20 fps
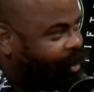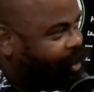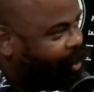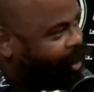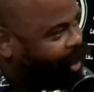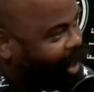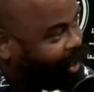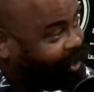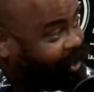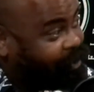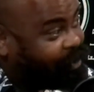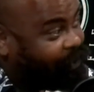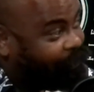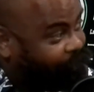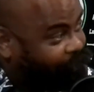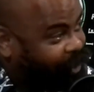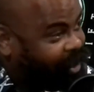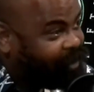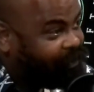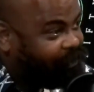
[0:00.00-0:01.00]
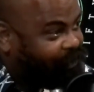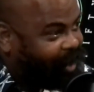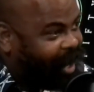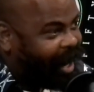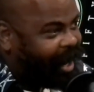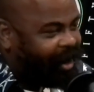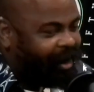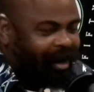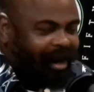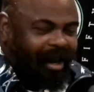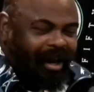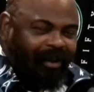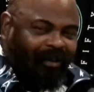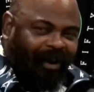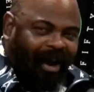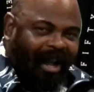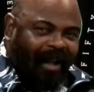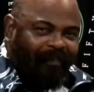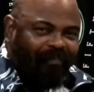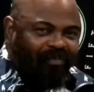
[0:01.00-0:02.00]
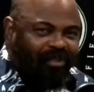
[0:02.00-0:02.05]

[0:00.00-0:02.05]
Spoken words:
I think it was a freaking flyer, right?